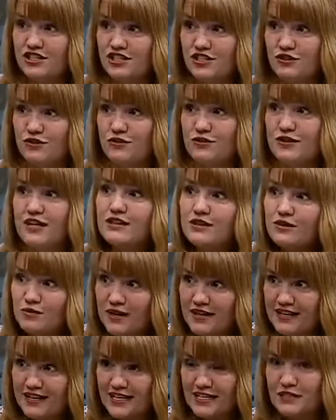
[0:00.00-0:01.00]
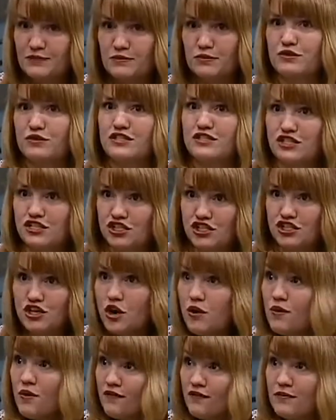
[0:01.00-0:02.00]
to get the right experts to
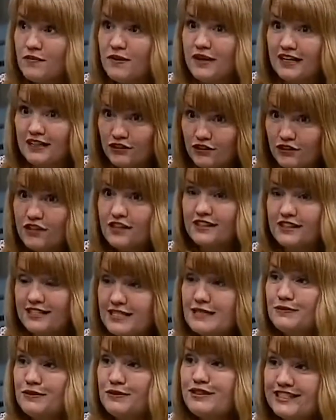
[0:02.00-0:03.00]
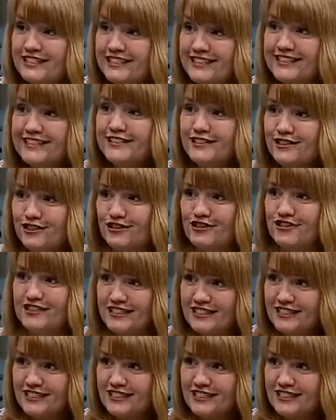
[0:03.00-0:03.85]
show everybody, look, this person's injured.